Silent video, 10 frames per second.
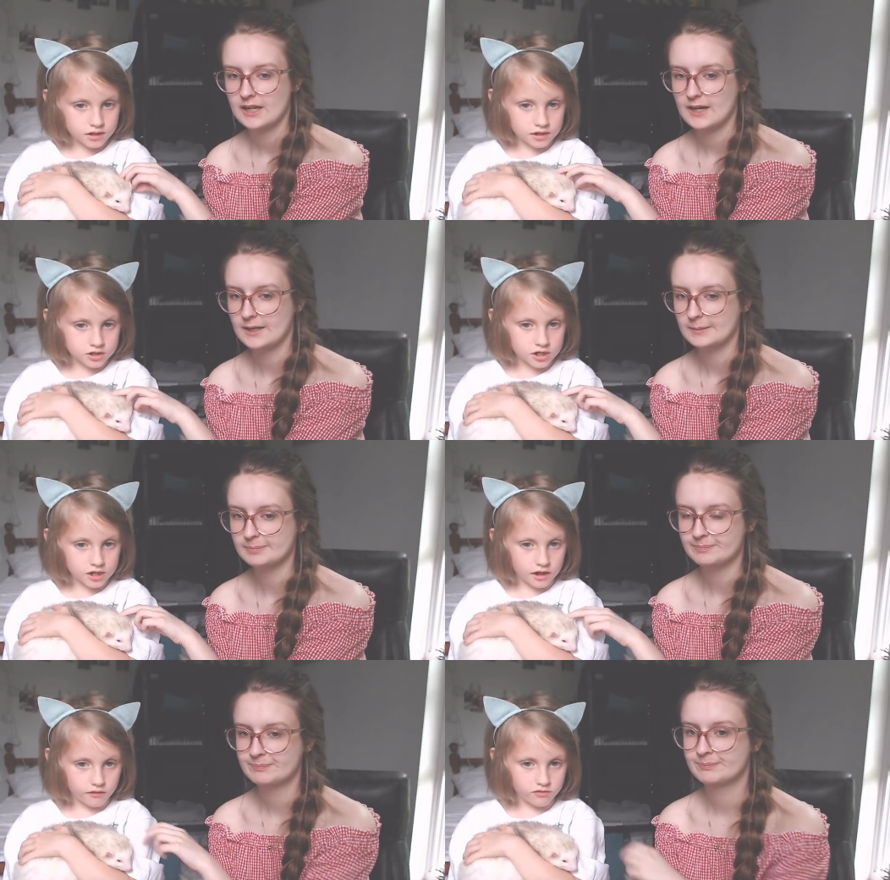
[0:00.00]
Speaker 1: And um, she
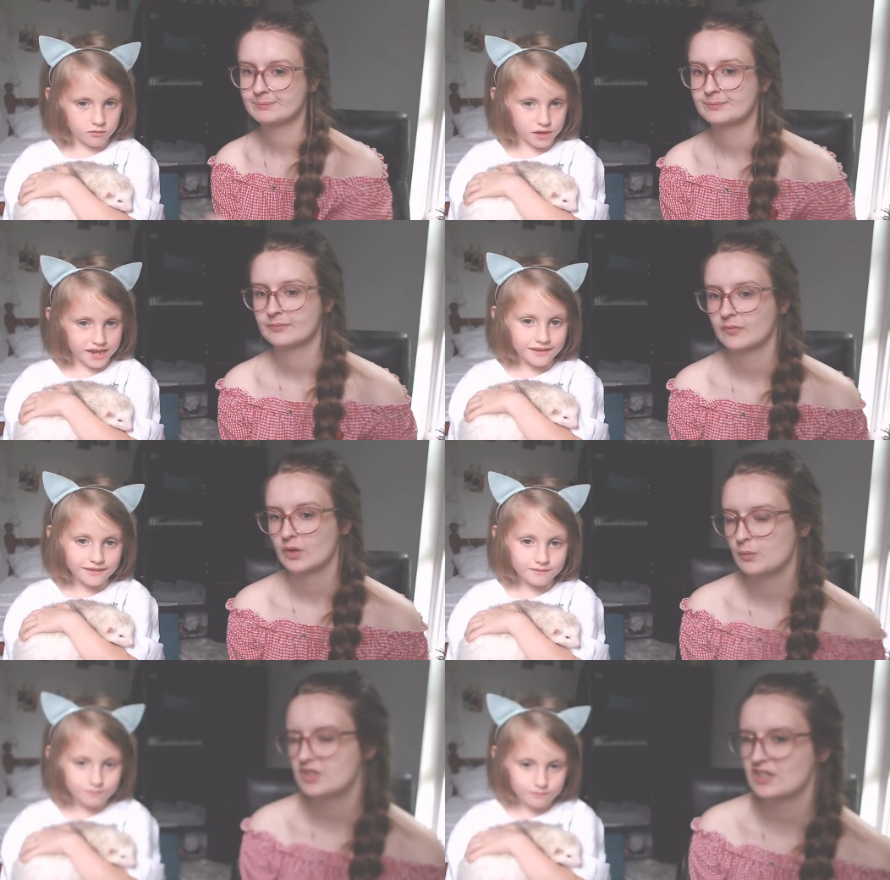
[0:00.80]
loves me.
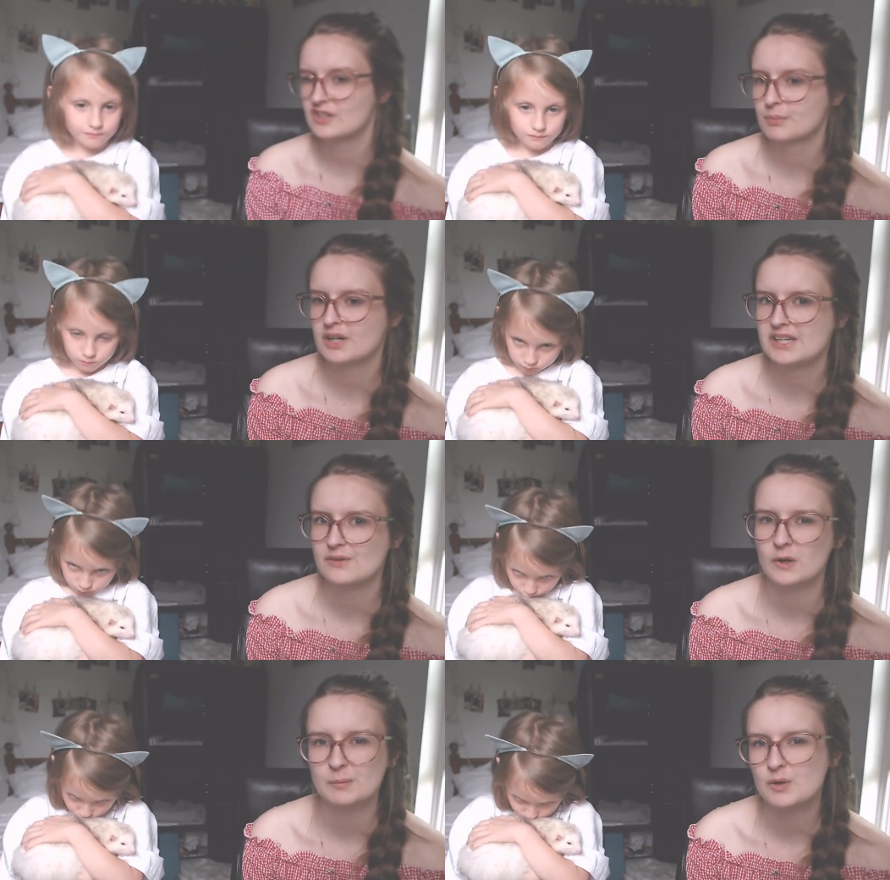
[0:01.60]
Which is pretty
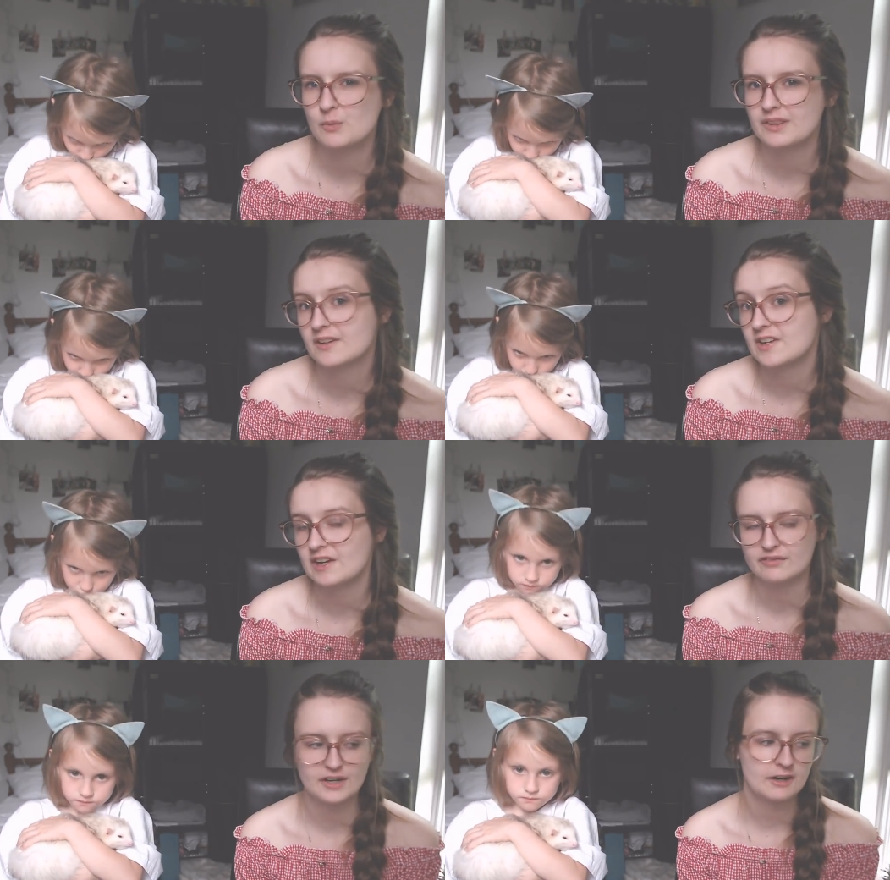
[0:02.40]
normal with a
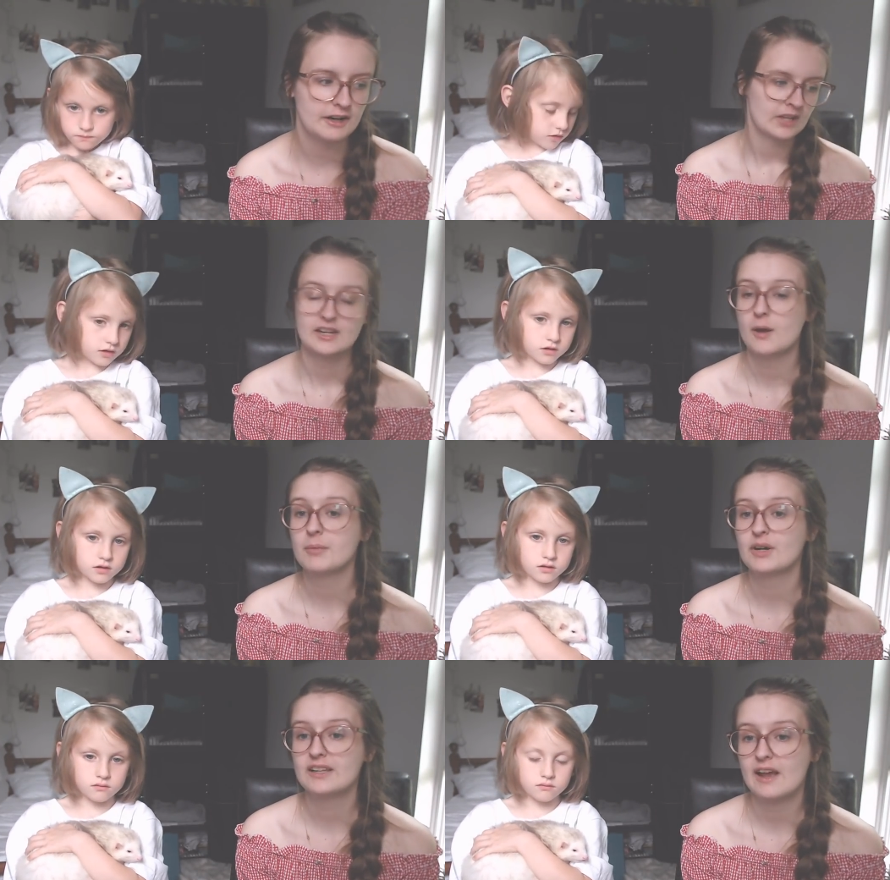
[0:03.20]
deaf ferret.
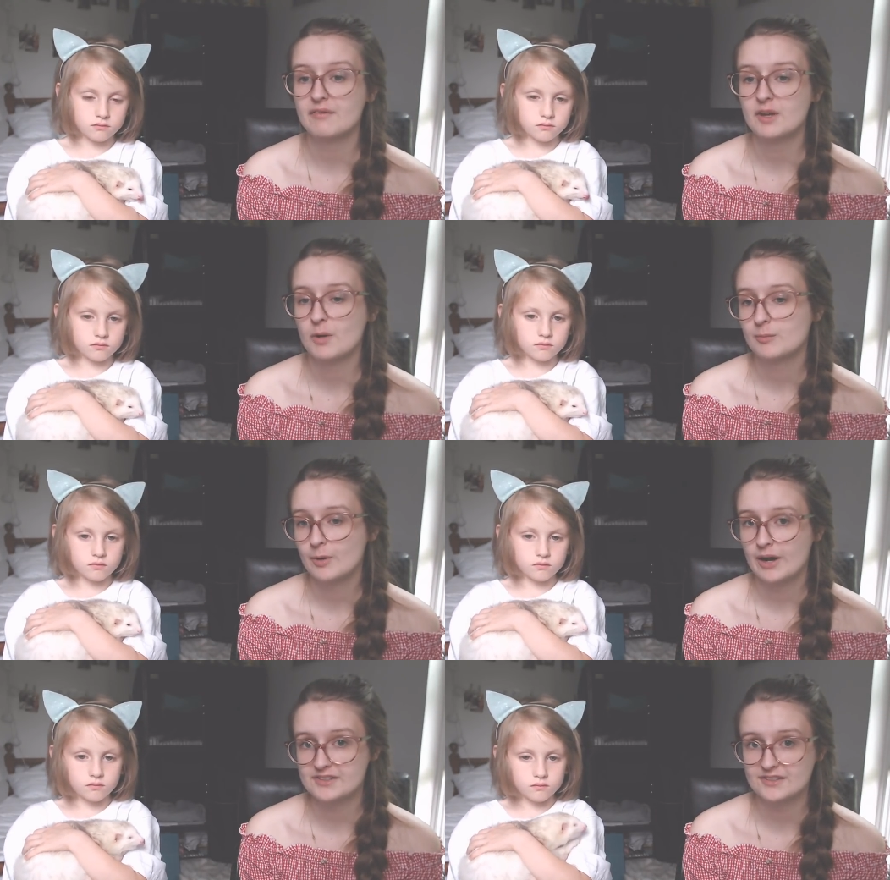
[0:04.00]
Number 11,
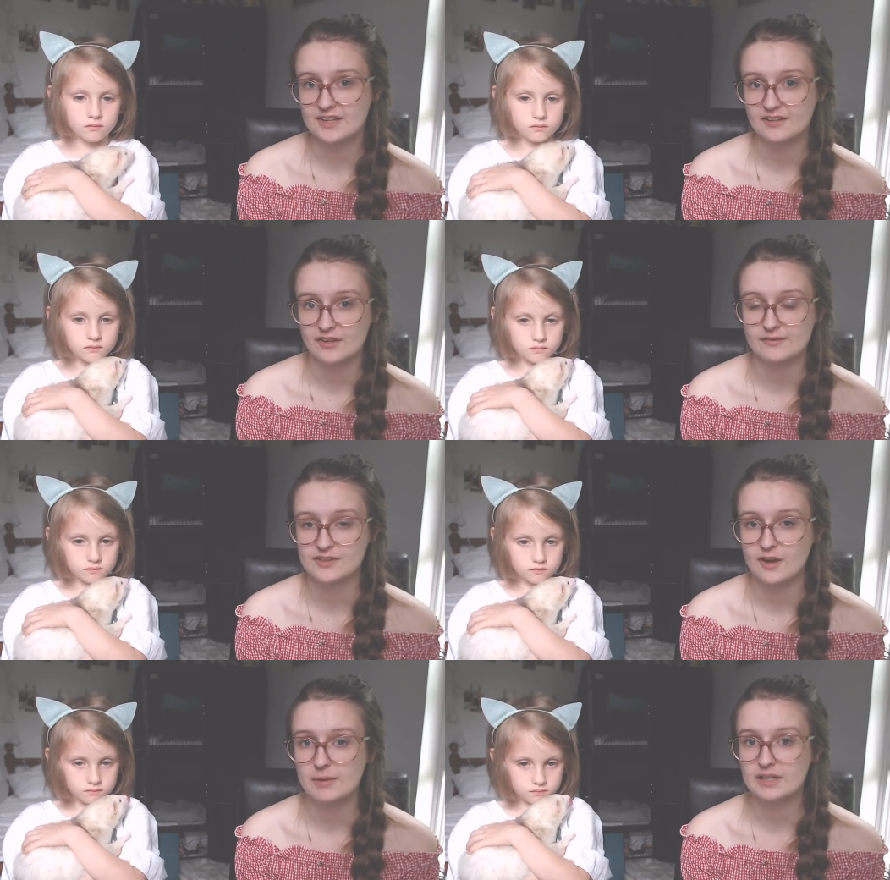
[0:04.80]
Momo has a sensitive
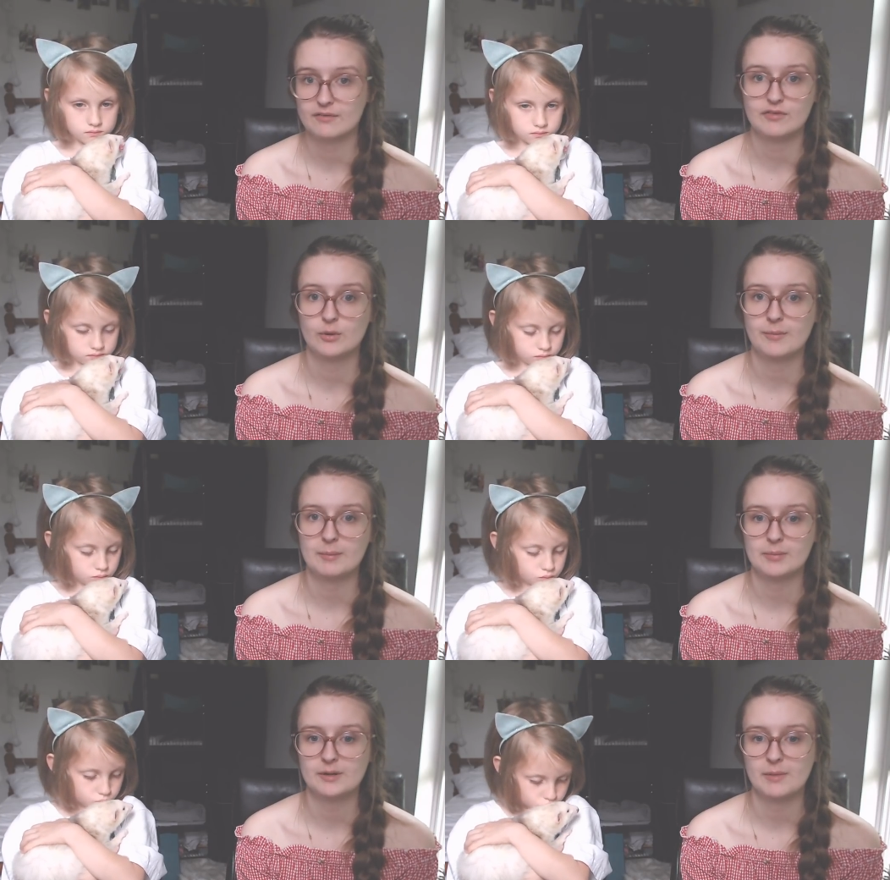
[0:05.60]
stomach. If you
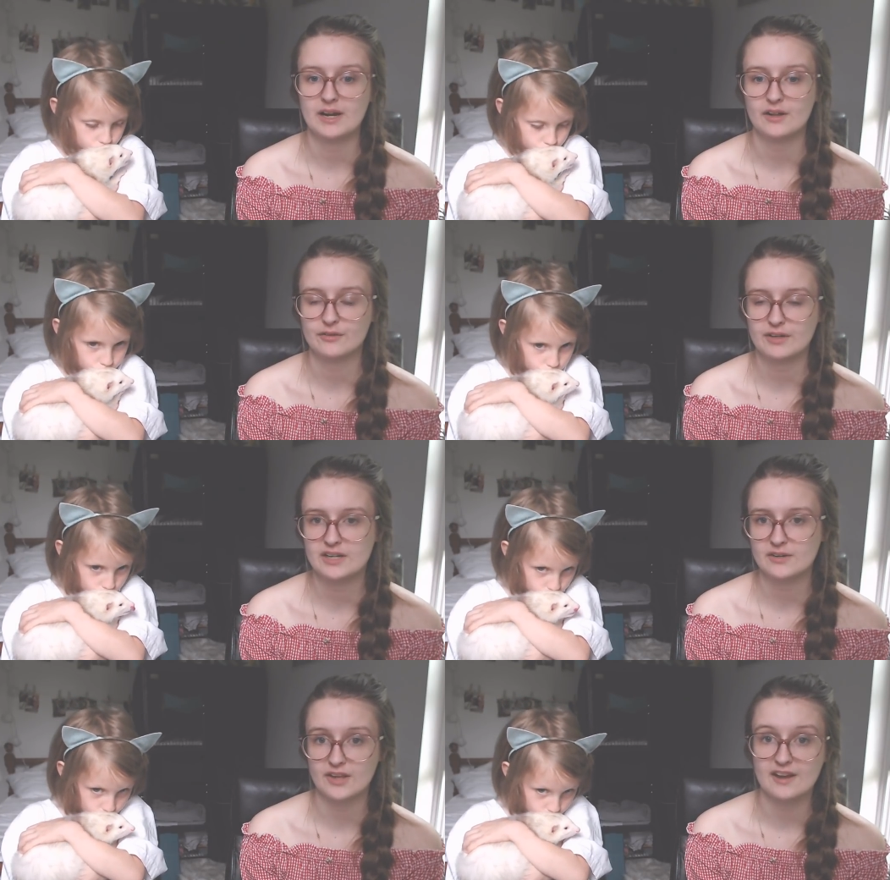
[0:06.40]
remember in my other
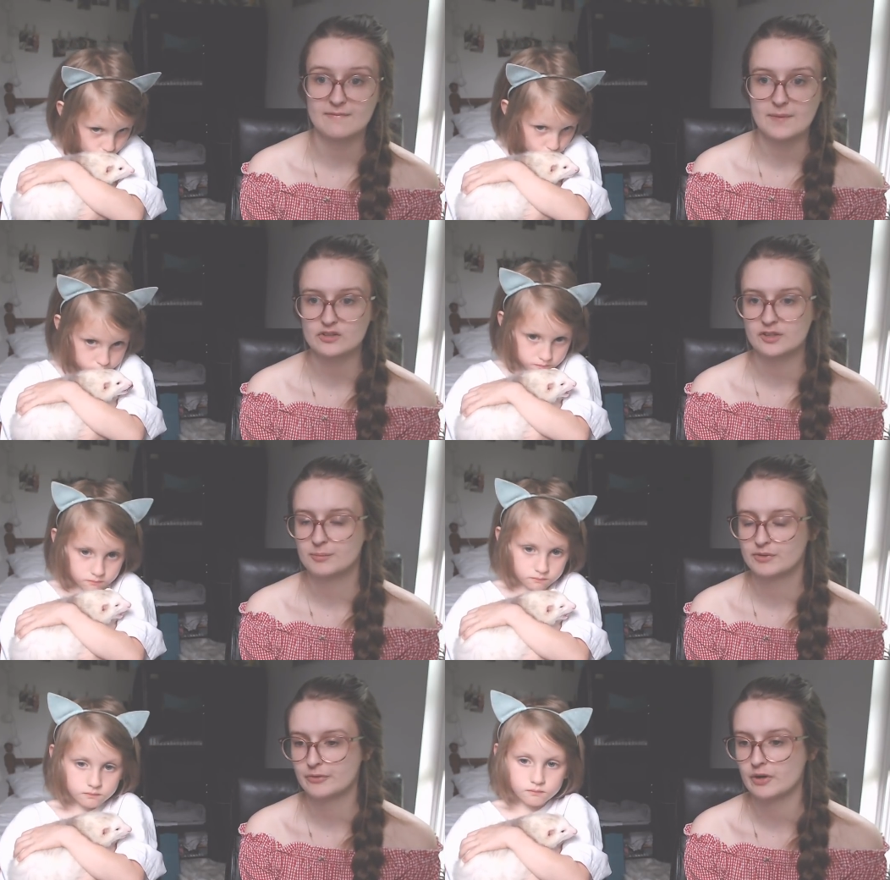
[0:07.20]
videos, I have
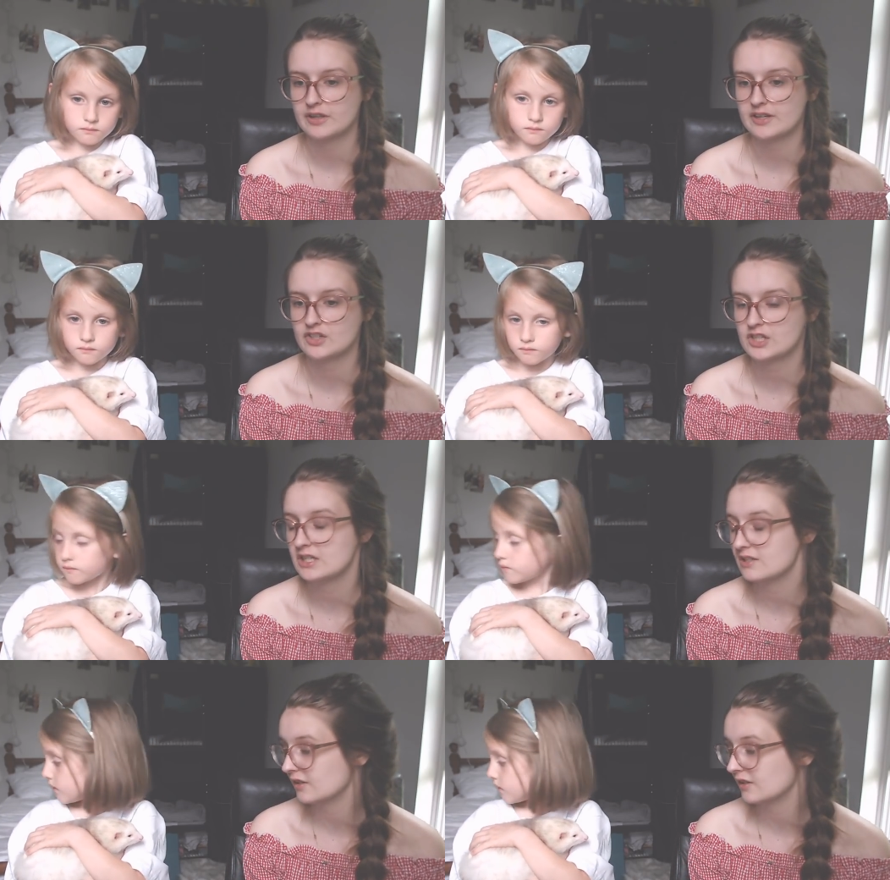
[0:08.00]
mentioned before that she is